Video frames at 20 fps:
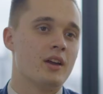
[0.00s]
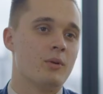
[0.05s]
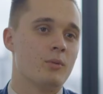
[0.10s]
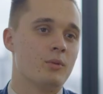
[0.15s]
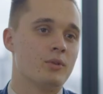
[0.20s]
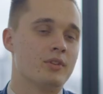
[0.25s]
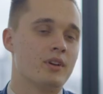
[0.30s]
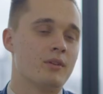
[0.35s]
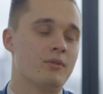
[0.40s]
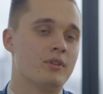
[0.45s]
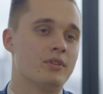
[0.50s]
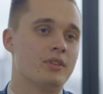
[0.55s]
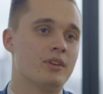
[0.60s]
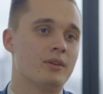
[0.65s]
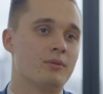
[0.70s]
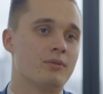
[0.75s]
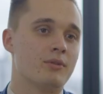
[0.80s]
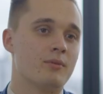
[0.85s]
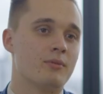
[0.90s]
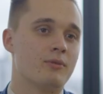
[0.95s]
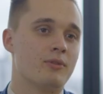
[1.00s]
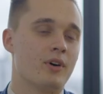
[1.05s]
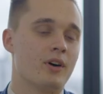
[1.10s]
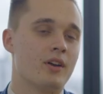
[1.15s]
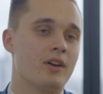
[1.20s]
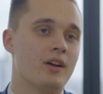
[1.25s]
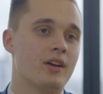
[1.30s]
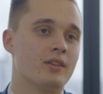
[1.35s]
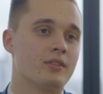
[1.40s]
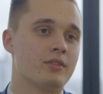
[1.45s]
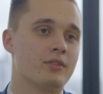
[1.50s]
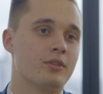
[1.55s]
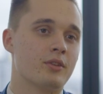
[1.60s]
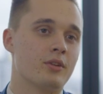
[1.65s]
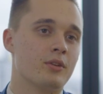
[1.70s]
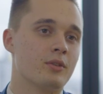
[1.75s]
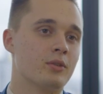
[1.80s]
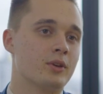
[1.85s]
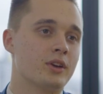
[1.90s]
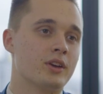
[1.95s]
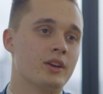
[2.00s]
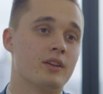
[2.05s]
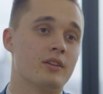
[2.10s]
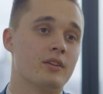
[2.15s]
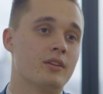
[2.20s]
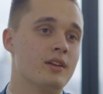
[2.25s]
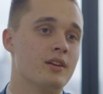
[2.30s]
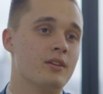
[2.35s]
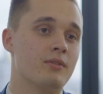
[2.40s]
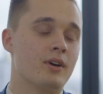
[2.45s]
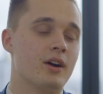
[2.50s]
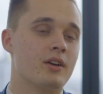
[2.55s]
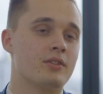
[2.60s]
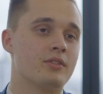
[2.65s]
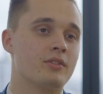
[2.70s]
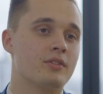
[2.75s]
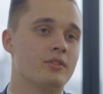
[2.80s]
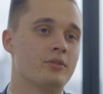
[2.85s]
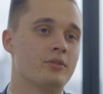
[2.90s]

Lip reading: It was everything from finance to looking at innovation